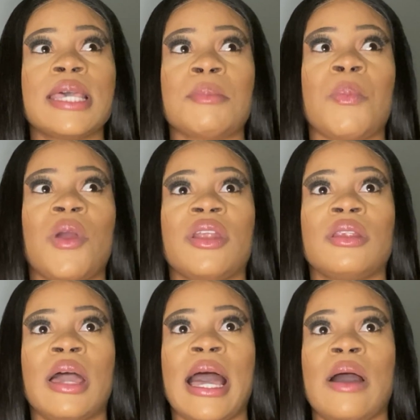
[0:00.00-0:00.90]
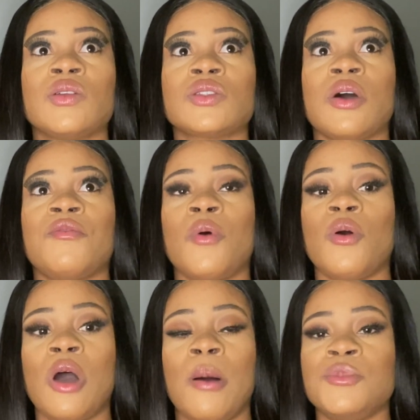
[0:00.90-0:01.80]
my partner out
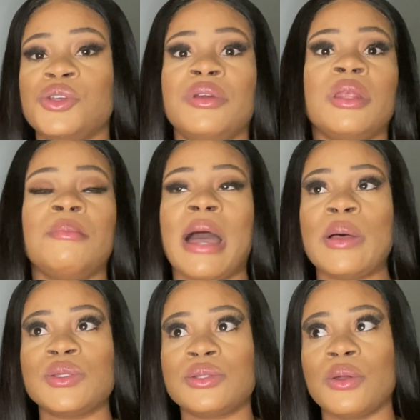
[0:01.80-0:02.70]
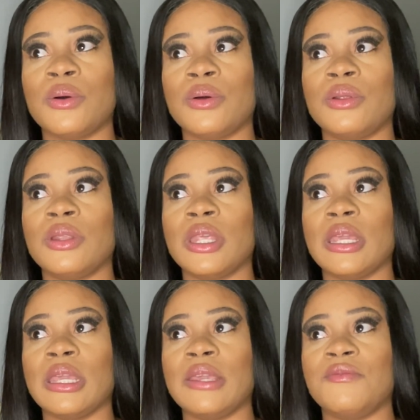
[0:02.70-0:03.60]
during a milestone
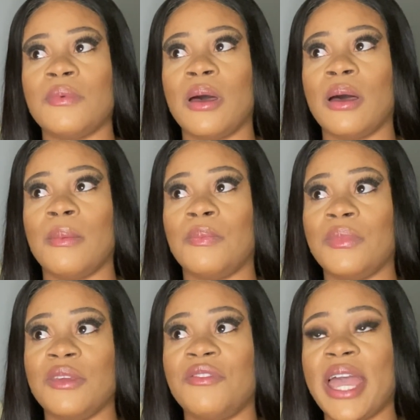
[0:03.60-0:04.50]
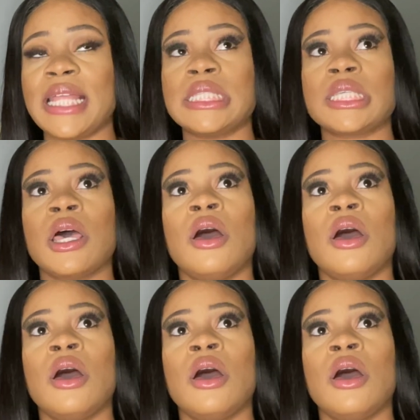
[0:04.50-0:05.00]
event